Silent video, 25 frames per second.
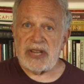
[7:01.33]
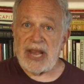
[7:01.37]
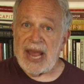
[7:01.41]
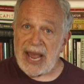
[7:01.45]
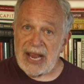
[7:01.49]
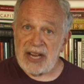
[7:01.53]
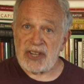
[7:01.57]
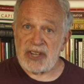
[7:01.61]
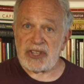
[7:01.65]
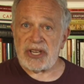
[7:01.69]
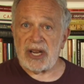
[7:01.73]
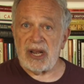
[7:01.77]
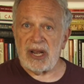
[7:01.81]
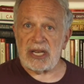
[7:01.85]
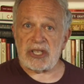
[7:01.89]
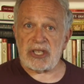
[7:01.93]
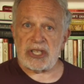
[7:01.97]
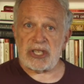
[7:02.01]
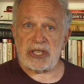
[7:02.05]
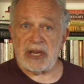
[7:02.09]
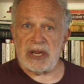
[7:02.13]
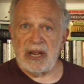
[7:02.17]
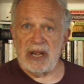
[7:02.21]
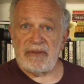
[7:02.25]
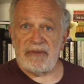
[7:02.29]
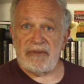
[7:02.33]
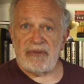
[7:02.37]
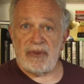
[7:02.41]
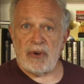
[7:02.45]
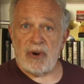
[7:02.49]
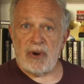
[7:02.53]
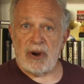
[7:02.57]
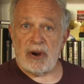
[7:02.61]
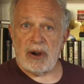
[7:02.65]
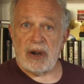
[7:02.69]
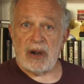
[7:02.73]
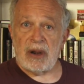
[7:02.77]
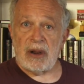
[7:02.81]
Tax cuts
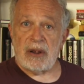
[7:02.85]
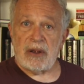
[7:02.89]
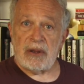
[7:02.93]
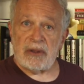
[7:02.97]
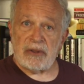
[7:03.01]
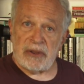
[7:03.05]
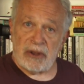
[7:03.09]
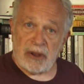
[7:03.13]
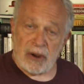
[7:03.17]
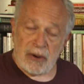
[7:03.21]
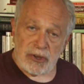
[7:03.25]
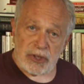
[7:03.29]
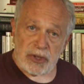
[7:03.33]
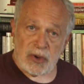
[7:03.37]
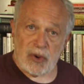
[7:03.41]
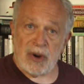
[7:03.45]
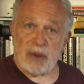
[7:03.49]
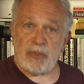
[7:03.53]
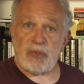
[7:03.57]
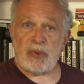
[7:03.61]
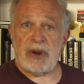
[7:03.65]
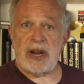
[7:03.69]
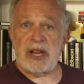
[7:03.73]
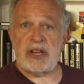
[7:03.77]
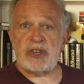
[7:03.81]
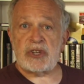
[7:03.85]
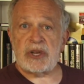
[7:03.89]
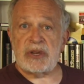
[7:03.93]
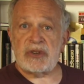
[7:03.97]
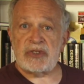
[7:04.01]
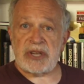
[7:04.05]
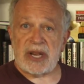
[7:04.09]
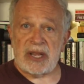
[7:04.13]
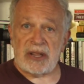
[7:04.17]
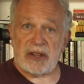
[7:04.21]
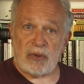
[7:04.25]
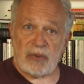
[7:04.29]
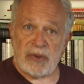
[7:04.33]
for those
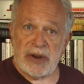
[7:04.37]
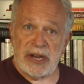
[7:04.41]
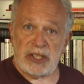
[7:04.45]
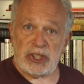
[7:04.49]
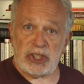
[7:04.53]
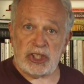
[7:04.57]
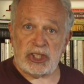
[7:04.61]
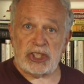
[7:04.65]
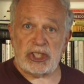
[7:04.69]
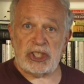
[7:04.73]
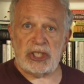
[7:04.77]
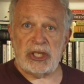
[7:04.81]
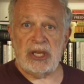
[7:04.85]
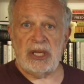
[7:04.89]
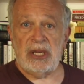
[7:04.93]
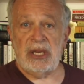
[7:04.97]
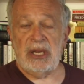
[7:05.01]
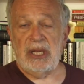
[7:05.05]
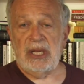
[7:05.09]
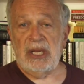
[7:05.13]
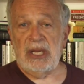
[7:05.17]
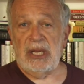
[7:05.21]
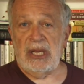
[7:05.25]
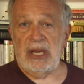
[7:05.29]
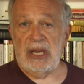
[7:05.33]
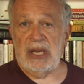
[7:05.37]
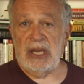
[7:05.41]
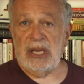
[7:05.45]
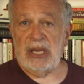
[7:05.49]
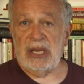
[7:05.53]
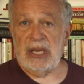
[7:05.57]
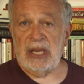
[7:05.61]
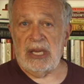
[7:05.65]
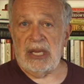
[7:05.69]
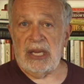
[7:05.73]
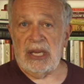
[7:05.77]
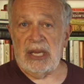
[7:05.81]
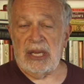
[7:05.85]
corporations and the rich.
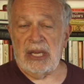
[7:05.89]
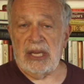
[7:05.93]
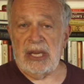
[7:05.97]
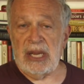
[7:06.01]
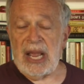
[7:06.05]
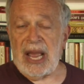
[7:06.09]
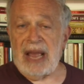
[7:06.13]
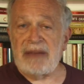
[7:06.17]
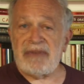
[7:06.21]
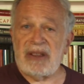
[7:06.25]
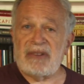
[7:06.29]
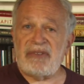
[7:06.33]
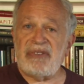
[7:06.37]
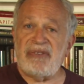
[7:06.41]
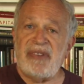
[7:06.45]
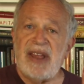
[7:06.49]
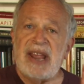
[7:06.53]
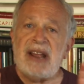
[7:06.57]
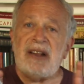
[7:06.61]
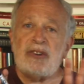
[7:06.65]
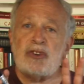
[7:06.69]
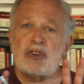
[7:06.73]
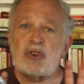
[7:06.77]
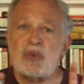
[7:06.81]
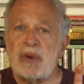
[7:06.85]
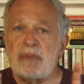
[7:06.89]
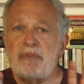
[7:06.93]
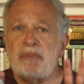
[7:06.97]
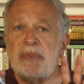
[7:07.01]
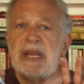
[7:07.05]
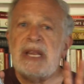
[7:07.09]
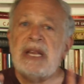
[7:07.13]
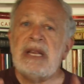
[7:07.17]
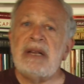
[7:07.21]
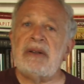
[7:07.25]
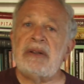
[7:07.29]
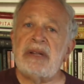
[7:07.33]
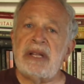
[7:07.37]
Having failed to
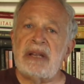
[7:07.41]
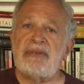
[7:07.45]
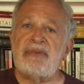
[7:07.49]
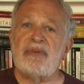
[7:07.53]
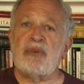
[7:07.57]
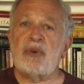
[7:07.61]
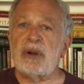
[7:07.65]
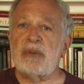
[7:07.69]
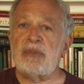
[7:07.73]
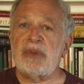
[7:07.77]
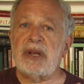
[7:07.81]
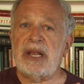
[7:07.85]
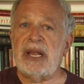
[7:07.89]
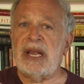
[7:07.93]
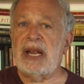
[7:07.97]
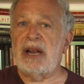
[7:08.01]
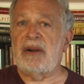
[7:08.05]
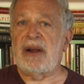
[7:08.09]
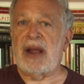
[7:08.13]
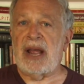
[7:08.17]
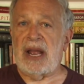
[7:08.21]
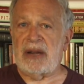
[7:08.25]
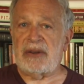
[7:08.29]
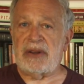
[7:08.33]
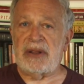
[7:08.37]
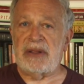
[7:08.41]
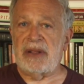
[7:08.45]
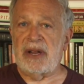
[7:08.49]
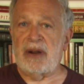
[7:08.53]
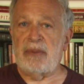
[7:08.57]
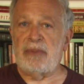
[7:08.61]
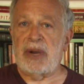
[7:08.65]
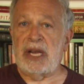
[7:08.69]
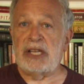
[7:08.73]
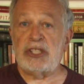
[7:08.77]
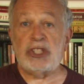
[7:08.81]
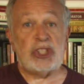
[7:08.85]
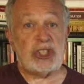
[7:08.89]
repeal the Affordable Care Act and
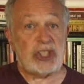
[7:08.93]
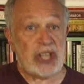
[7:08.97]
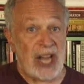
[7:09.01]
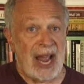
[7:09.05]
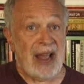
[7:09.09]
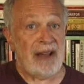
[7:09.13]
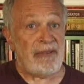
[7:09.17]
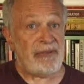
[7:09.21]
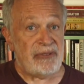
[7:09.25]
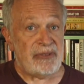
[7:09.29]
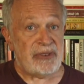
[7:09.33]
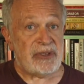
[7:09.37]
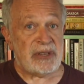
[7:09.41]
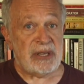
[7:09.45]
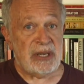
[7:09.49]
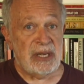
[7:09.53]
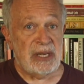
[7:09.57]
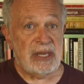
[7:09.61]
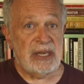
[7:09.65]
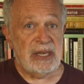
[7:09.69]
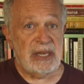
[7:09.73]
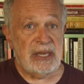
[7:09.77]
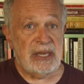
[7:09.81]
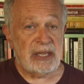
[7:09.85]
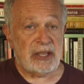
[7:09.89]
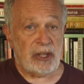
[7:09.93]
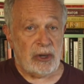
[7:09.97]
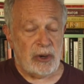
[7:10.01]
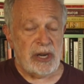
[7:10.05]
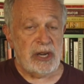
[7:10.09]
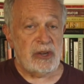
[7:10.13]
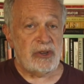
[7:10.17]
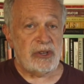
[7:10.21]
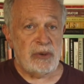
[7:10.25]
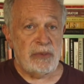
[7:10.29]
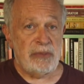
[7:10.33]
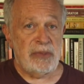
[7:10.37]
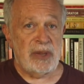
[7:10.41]
thereby shaft
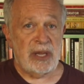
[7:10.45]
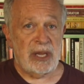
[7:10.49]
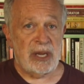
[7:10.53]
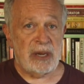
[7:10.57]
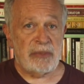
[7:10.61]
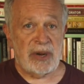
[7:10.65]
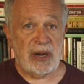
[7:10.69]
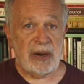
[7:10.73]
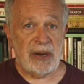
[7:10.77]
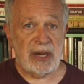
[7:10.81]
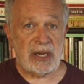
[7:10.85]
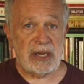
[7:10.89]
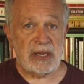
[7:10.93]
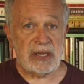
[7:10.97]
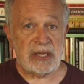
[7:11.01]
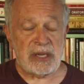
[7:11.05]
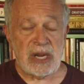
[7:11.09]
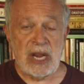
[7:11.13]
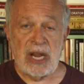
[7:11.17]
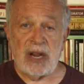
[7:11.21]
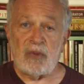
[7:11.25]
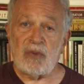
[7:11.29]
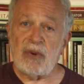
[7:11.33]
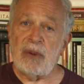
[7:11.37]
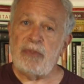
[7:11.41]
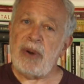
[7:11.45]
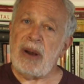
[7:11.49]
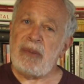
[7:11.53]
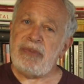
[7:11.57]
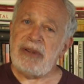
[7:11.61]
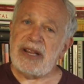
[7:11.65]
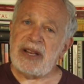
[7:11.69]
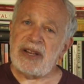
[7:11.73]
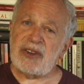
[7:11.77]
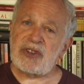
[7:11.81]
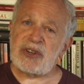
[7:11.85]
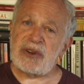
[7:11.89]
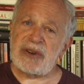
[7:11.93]
32 million Americans,
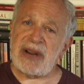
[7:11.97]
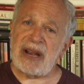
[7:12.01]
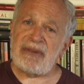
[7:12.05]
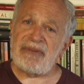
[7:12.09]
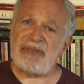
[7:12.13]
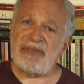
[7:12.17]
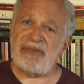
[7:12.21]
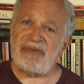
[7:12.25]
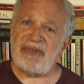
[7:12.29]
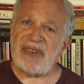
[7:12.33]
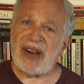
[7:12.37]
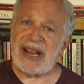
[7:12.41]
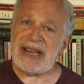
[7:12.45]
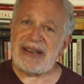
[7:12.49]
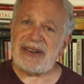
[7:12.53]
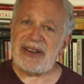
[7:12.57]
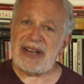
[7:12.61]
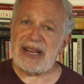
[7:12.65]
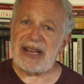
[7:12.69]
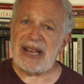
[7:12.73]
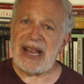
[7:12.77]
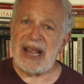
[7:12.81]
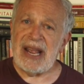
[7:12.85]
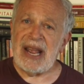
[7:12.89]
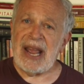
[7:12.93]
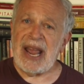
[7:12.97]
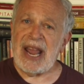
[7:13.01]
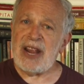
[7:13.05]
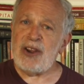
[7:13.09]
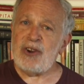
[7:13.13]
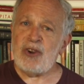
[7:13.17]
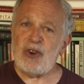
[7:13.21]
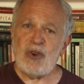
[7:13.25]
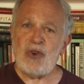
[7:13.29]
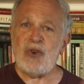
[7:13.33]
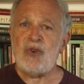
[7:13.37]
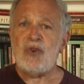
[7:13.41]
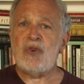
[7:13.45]
Republicans are now finding
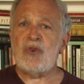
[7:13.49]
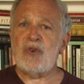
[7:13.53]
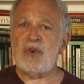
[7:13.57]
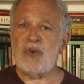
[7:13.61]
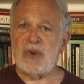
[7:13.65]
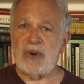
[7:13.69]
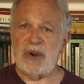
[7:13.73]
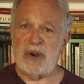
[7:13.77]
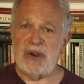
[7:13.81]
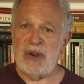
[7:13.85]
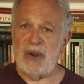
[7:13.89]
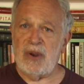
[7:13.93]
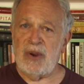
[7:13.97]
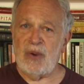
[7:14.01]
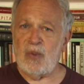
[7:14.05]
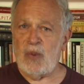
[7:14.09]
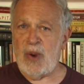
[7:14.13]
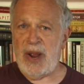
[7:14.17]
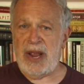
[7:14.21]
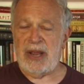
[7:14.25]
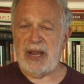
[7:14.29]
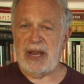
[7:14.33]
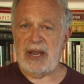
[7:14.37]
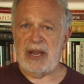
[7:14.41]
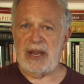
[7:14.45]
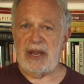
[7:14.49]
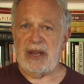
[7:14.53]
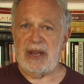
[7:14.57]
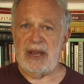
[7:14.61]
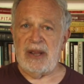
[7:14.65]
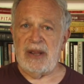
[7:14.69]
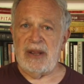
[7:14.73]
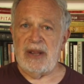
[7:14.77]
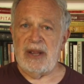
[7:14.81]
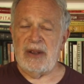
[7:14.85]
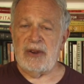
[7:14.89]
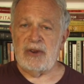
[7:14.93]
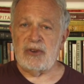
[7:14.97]
a new way
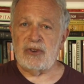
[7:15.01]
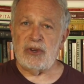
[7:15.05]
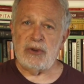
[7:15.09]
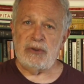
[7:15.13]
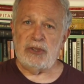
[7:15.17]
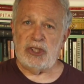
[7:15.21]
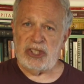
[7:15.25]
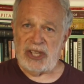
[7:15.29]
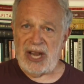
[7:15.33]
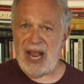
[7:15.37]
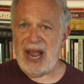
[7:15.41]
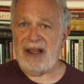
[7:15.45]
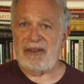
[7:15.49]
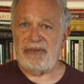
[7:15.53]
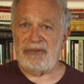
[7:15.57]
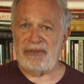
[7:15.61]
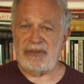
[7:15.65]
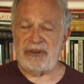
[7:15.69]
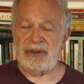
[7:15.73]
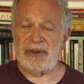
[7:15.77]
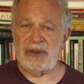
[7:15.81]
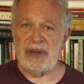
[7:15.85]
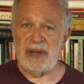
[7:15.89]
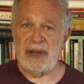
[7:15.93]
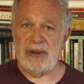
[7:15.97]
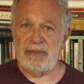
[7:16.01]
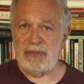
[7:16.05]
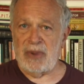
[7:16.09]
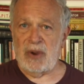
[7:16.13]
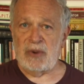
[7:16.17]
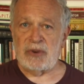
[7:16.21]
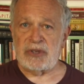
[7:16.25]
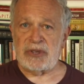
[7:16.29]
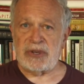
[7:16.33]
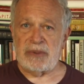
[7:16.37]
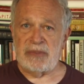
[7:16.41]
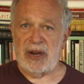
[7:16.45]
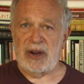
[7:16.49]
to shaft
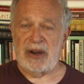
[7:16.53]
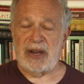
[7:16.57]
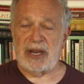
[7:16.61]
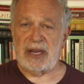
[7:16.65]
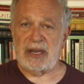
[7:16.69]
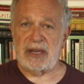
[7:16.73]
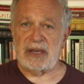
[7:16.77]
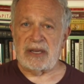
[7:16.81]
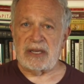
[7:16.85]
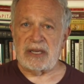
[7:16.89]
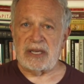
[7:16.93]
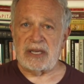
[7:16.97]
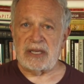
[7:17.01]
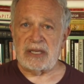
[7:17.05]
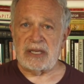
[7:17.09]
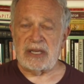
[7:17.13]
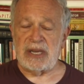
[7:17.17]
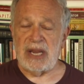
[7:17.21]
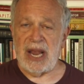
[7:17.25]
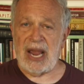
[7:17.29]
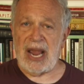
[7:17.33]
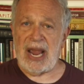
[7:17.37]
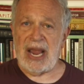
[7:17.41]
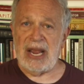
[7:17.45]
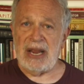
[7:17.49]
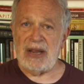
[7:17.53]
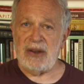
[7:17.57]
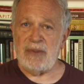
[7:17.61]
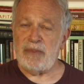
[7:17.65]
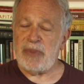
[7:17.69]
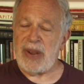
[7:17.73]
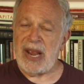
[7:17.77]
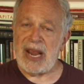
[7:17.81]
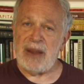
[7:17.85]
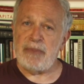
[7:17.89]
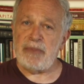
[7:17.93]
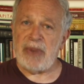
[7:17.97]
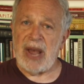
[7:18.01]
most Americans
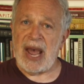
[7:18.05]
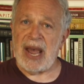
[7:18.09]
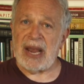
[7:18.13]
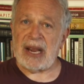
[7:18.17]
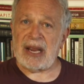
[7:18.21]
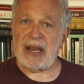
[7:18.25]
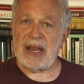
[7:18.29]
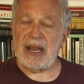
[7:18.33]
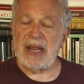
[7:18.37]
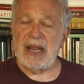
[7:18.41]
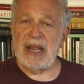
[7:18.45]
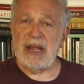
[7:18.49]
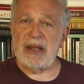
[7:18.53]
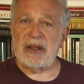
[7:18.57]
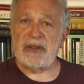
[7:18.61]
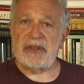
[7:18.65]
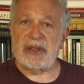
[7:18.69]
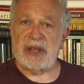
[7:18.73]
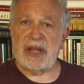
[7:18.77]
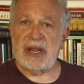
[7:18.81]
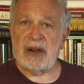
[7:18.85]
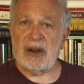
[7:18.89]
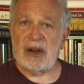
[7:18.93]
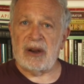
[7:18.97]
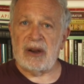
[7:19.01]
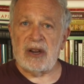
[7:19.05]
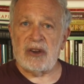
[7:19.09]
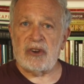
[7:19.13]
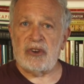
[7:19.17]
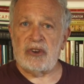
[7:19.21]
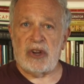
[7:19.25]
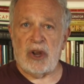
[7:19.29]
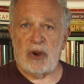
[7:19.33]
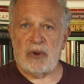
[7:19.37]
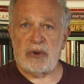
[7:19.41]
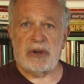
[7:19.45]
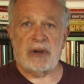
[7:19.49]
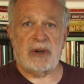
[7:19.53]
and pay back their
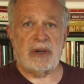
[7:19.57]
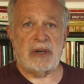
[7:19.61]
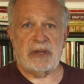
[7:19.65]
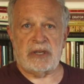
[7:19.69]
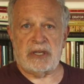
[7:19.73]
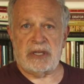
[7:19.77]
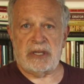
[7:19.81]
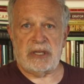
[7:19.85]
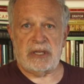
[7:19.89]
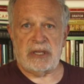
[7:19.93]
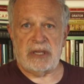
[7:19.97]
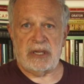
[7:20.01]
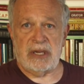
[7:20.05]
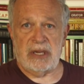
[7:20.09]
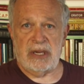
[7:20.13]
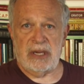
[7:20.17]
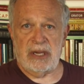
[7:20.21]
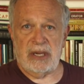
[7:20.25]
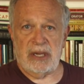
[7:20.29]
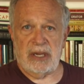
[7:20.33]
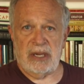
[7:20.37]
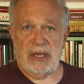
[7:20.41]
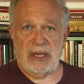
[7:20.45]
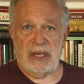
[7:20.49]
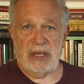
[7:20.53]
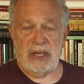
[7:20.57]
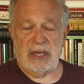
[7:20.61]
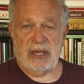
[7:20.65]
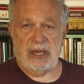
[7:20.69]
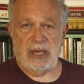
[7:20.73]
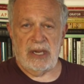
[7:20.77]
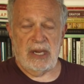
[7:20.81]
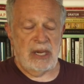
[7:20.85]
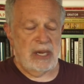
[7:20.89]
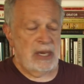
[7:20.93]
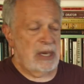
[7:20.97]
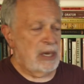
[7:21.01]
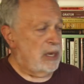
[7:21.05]
donors.
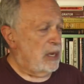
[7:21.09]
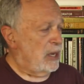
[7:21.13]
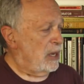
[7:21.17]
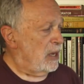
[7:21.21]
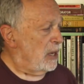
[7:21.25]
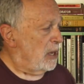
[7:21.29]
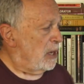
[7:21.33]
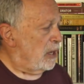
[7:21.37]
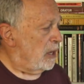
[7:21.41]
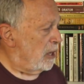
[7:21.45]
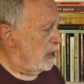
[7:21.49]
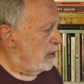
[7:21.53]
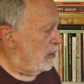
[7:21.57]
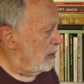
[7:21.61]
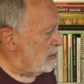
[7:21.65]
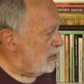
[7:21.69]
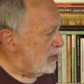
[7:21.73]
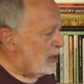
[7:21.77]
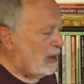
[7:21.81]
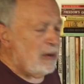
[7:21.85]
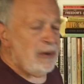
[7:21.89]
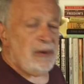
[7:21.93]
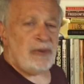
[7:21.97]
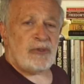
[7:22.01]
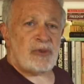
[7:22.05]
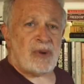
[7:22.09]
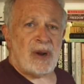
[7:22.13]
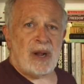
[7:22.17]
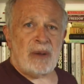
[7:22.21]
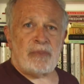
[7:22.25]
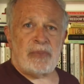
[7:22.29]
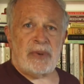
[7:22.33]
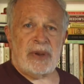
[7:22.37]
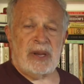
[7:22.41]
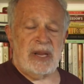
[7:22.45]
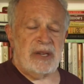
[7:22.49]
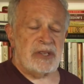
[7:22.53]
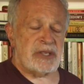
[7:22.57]
You know, Donald
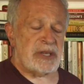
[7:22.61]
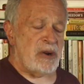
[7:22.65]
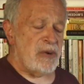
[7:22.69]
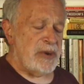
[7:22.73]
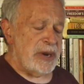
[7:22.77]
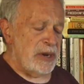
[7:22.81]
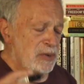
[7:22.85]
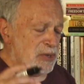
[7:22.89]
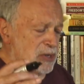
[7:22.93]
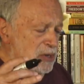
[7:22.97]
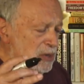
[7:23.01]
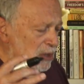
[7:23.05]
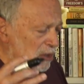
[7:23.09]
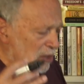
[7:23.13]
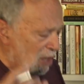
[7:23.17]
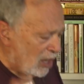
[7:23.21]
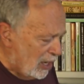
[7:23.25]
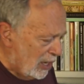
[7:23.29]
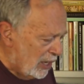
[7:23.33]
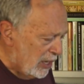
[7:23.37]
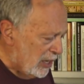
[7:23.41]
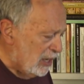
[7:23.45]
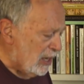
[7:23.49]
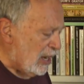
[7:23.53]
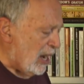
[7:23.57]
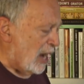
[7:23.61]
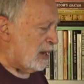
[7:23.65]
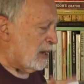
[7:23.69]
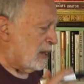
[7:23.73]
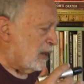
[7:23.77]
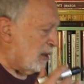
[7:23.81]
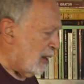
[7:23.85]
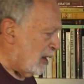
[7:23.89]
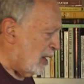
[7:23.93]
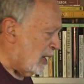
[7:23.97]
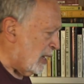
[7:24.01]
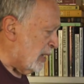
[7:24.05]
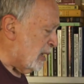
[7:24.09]
Trump is going to lie
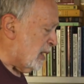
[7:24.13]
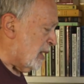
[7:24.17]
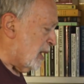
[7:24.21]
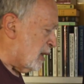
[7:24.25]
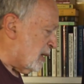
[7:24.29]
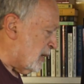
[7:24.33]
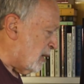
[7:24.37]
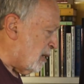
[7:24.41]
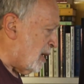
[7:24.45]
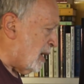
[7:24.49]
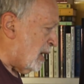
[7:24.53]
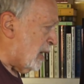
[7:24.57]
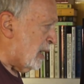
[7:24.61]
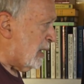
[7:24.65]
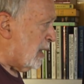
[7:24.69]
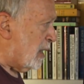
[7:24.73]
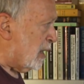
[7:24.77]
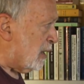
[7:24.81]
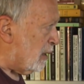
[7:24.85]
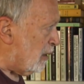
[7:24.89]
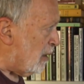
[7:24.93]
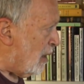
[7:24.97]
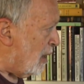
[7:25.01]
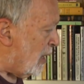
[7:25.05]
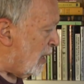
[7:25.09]
and lie and lie and